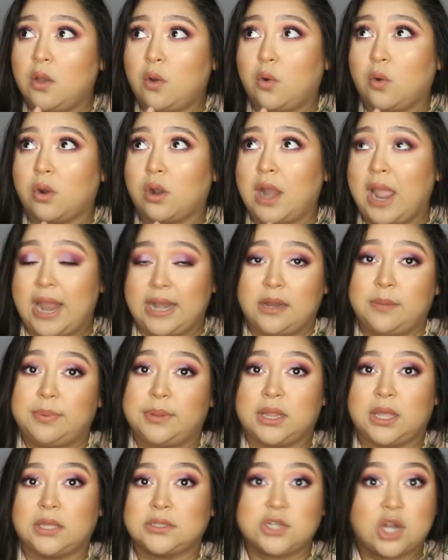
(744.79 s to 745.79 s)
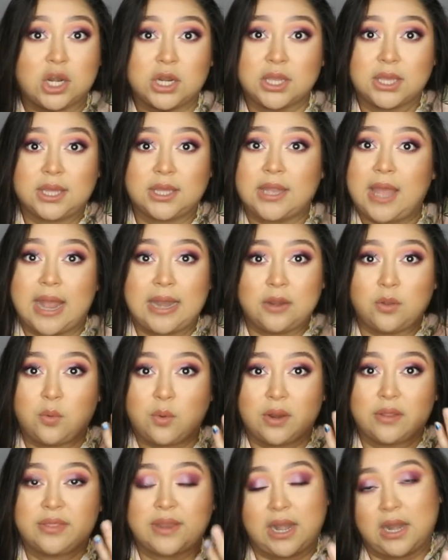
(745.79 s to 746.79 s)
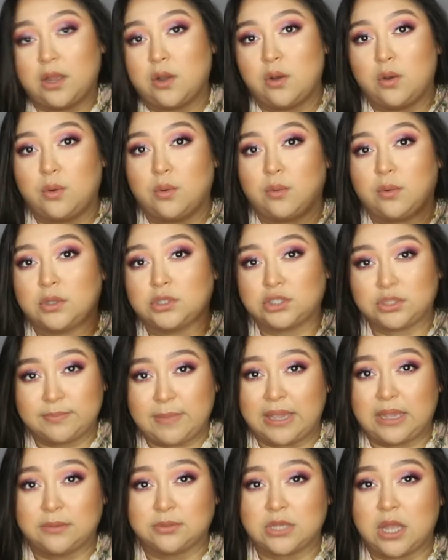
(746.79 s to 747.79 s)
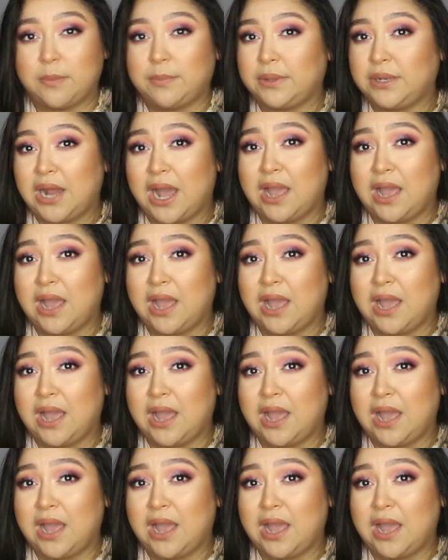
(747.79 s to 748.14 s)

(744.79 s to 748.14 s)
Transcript: or any Target, anywhere that I go makeup shopping.